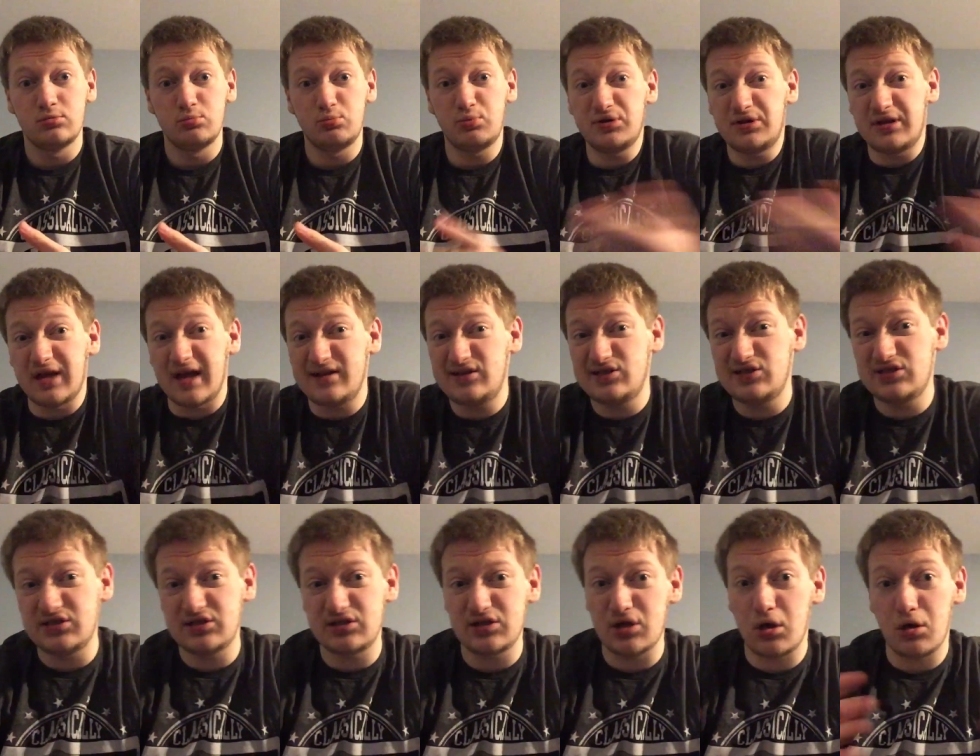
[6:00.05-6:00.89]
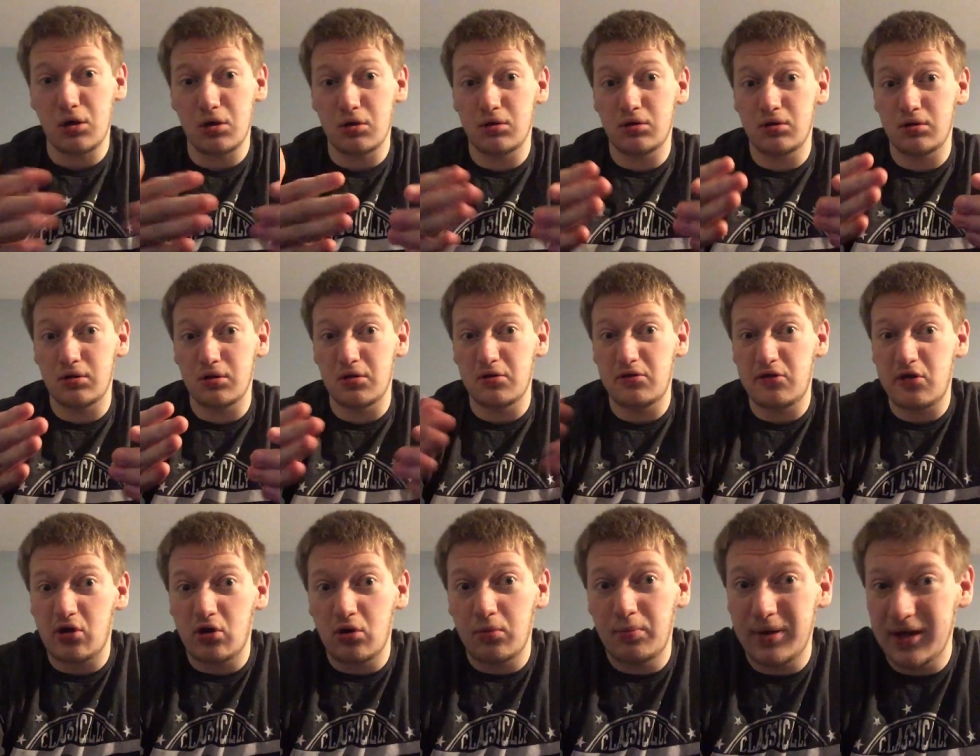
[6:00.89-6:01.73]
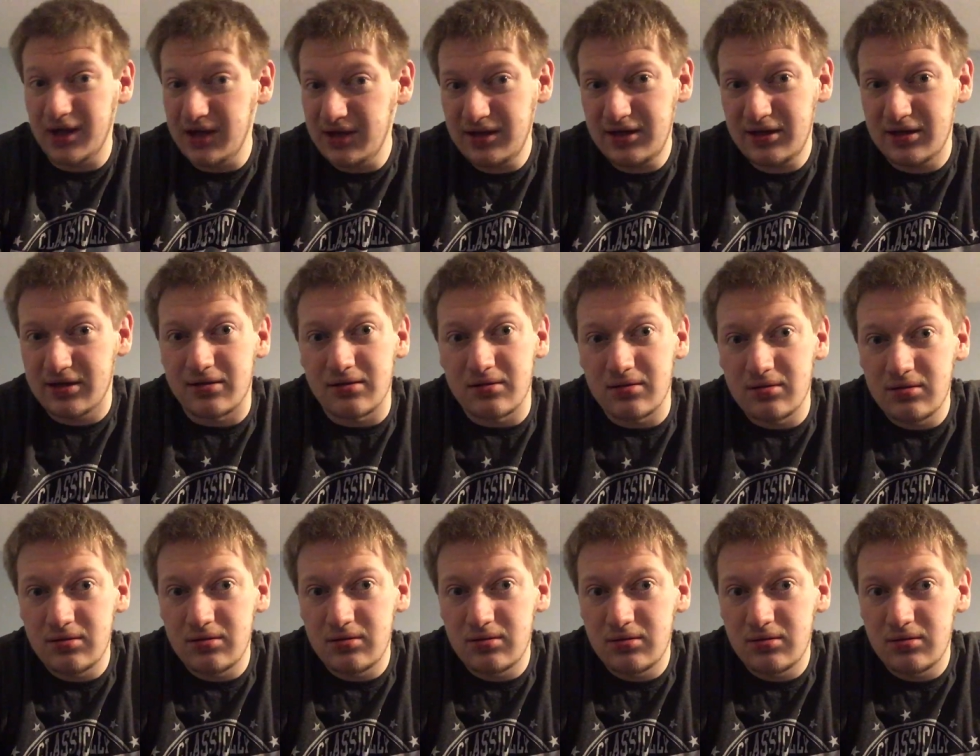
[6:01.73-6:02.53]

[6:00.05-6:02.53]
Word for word: But that's their opinion.